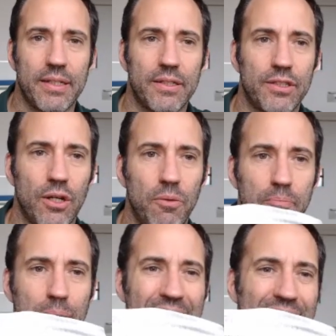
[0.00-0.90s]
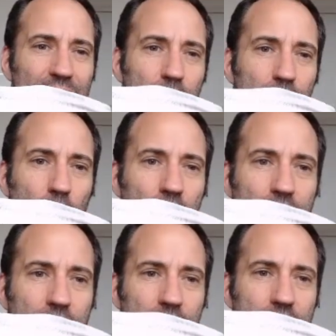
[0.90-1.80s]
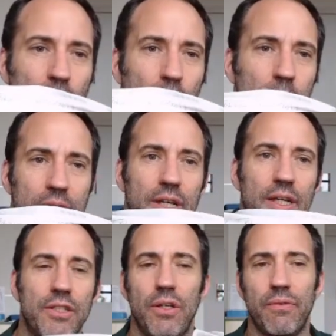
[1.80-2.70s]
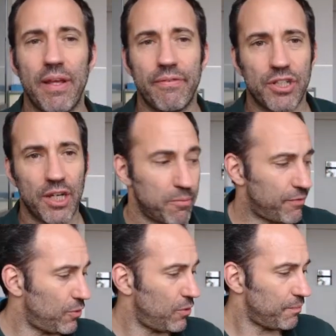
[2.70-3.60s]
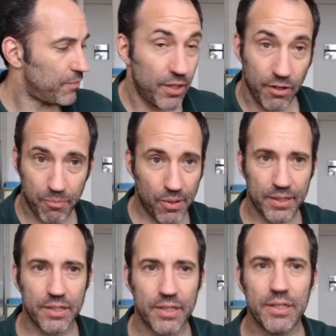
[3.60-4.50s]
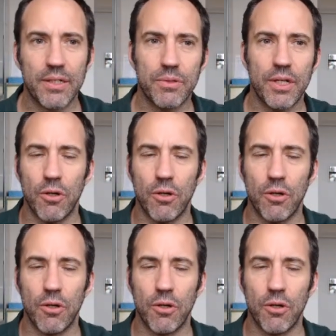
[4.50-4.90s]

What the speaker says: So paired with one of these, there will be a text that you've never seen before. You've practiced this, it was in your